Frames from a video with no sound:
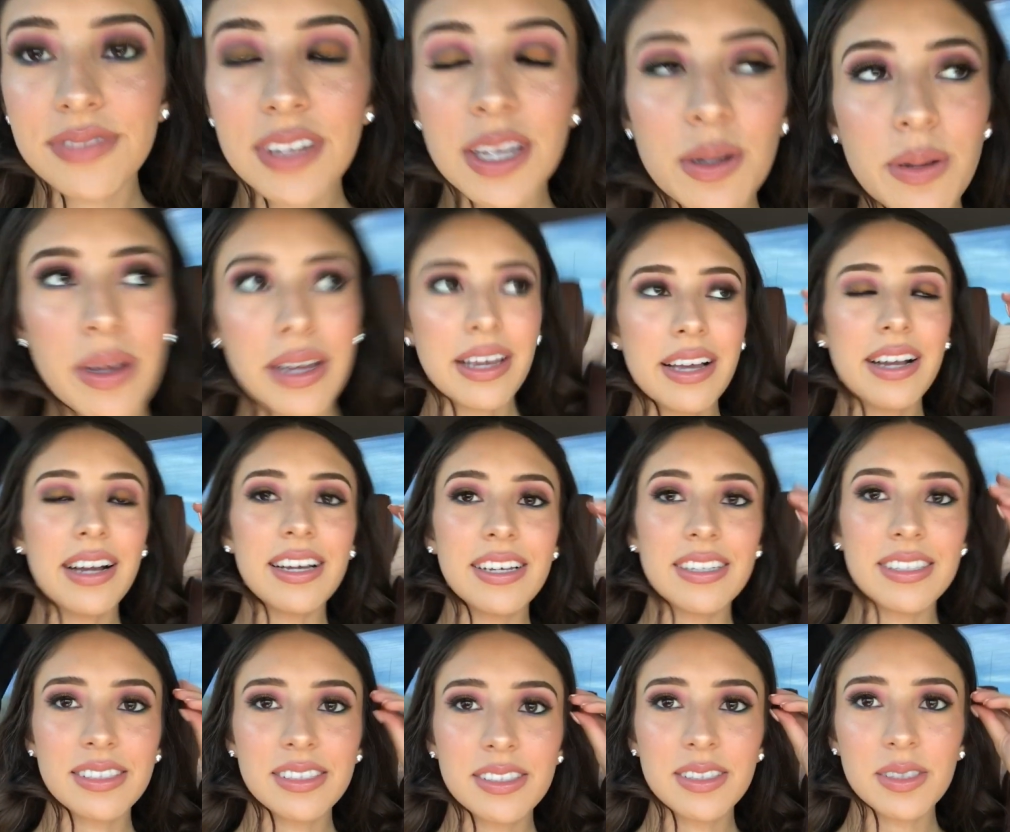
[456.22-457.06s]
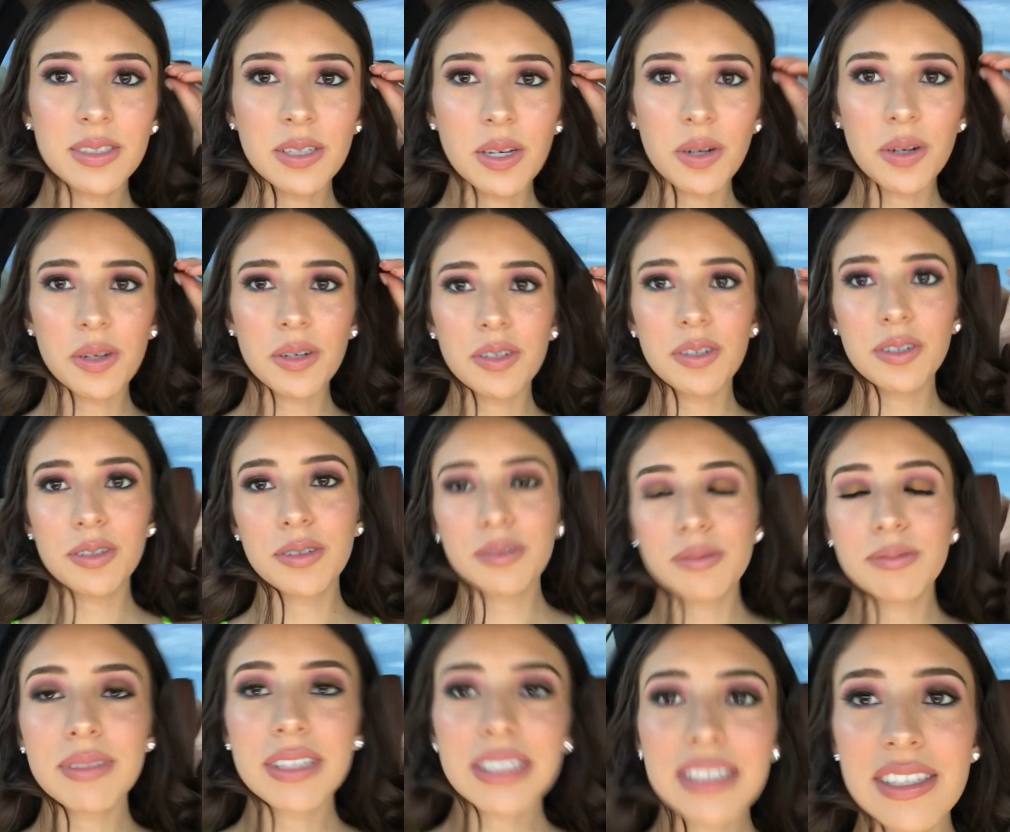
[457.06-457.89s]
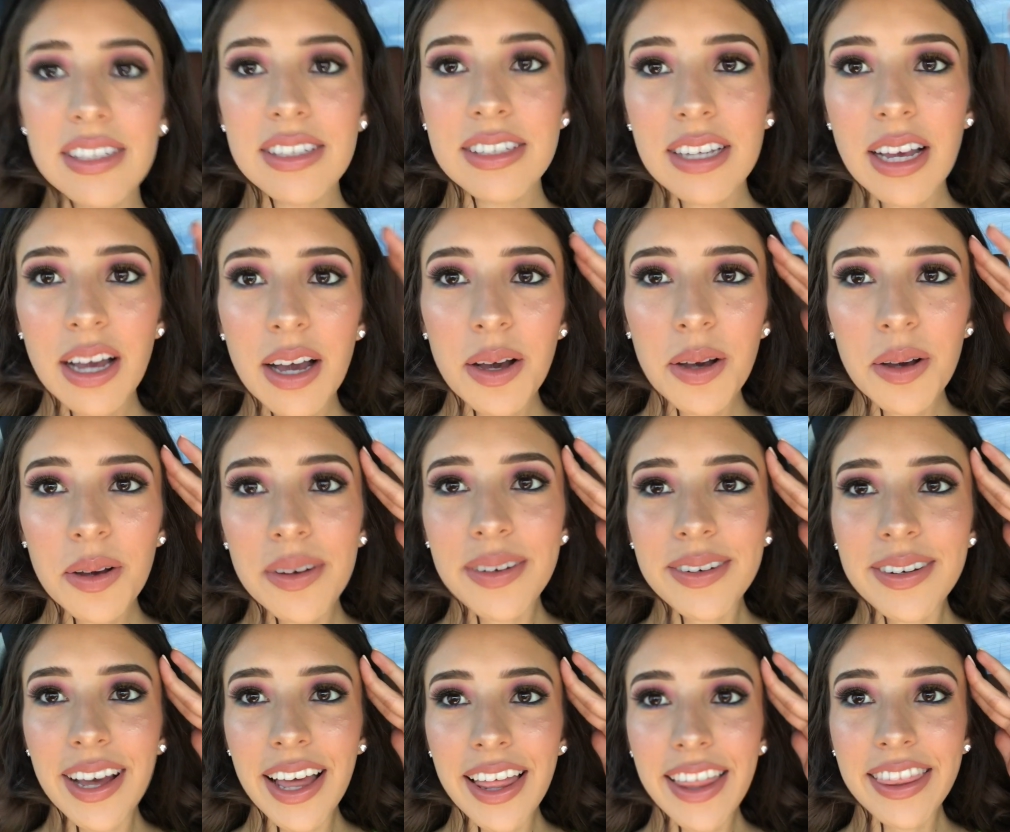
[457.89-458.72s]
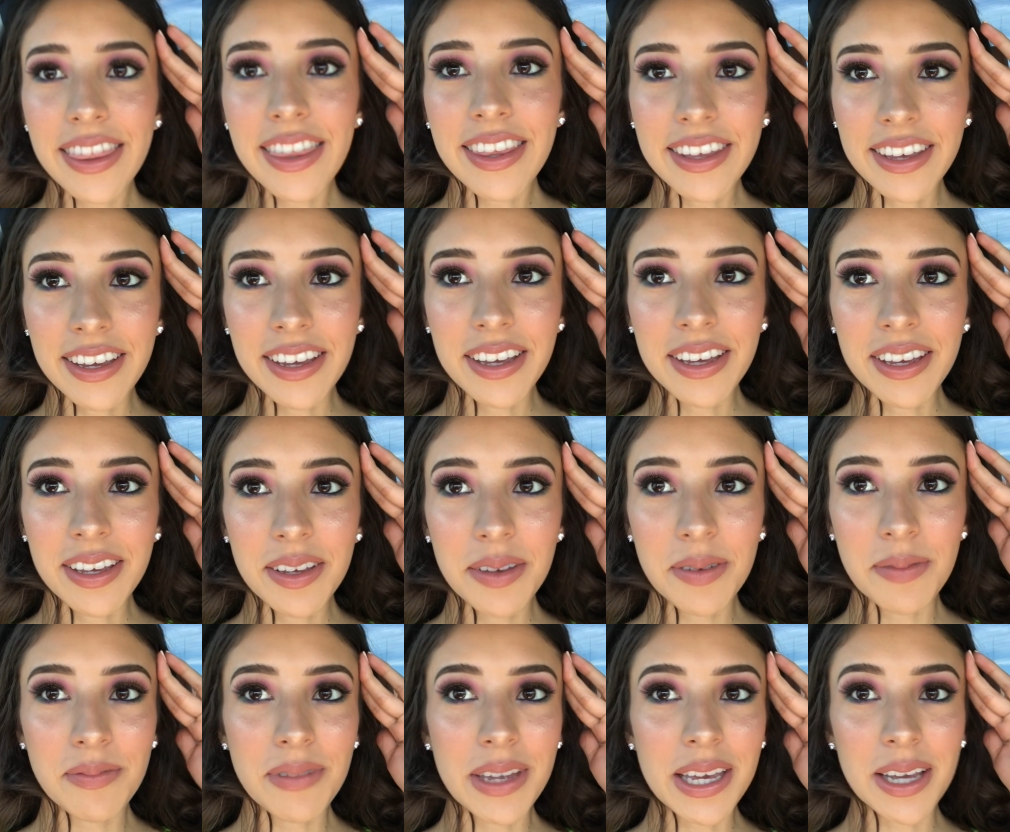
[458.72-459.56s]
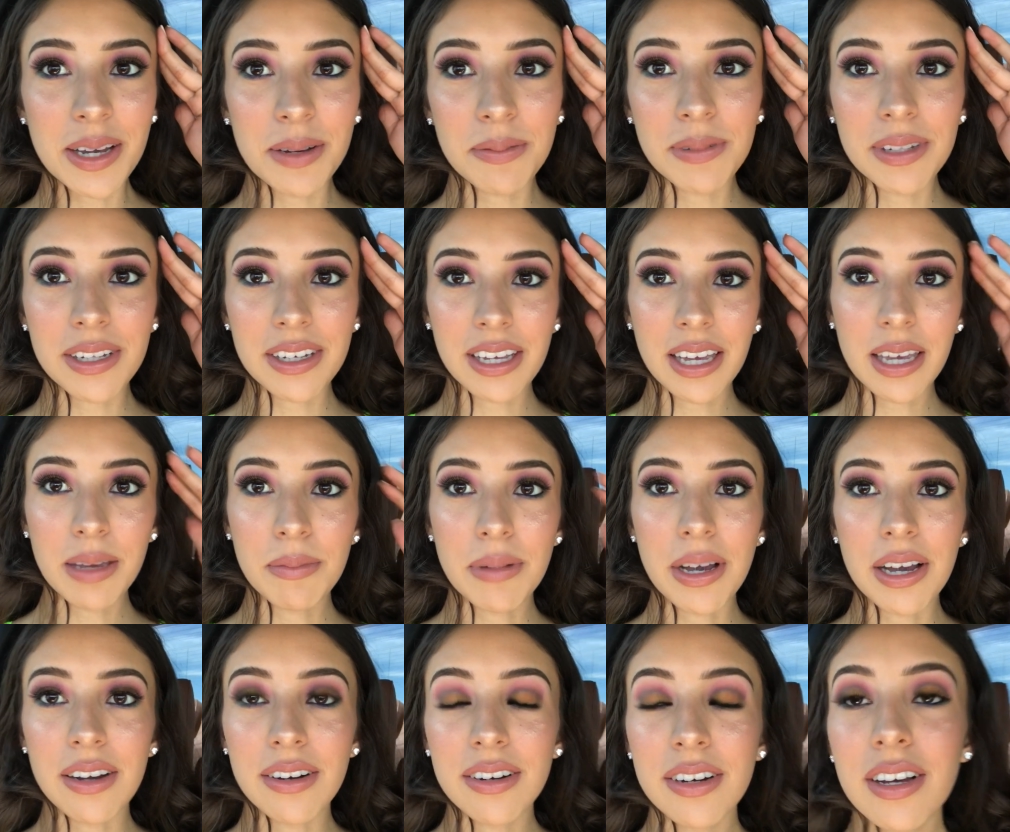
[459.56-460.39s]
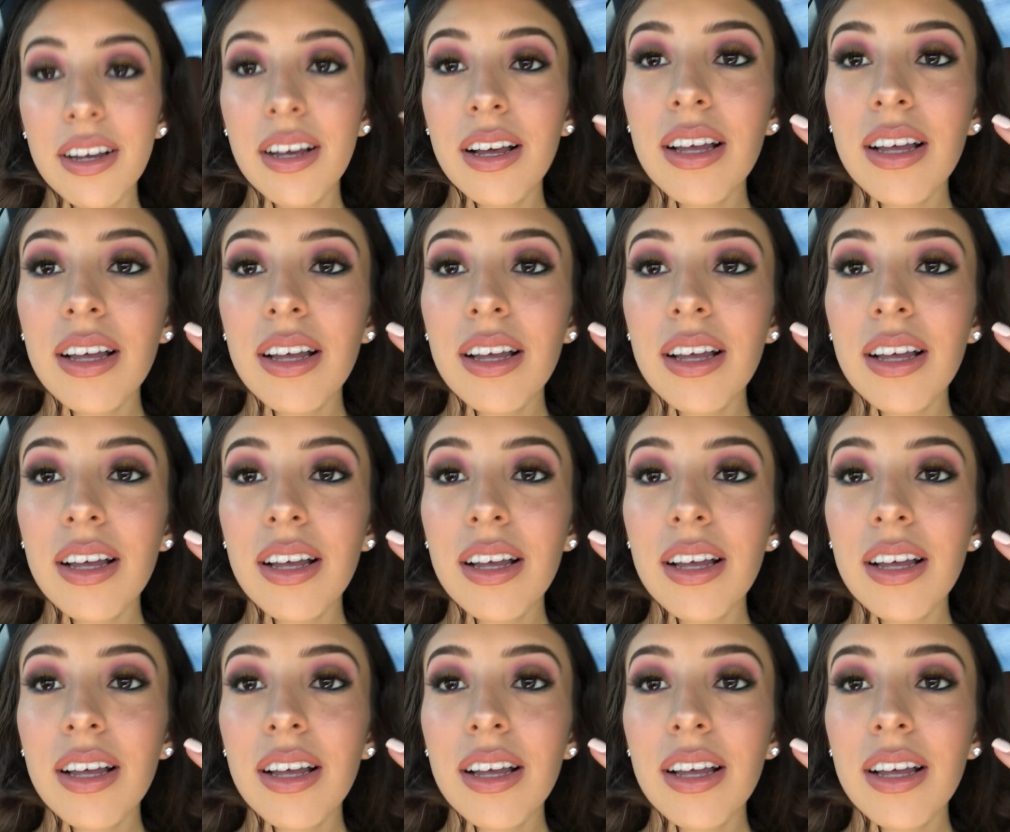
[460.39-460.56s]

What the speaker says: Okay guys, so this is how the makeup look came out.